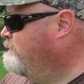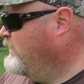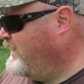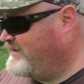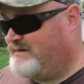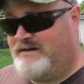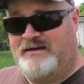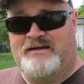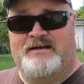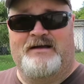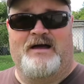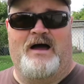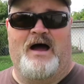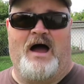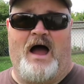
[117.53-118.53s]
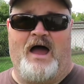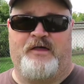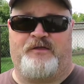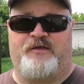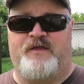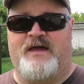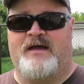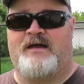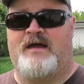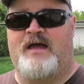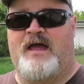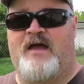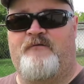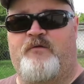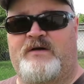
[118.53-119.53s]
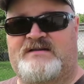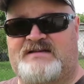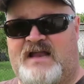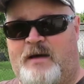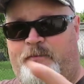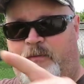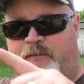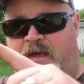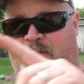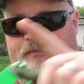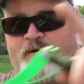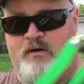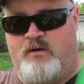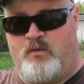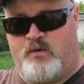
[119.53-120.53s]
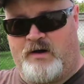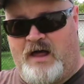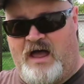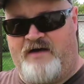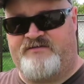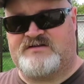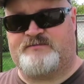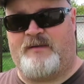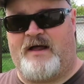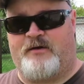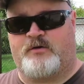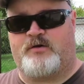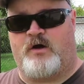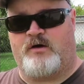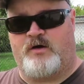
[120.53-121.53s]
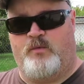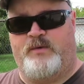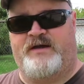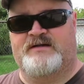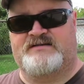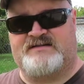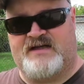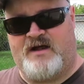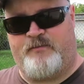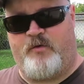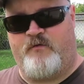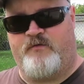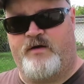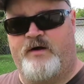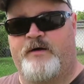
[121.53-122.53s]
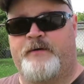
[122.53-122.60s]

But I think if we set up a paper, we're going to have a splatter target we could set up over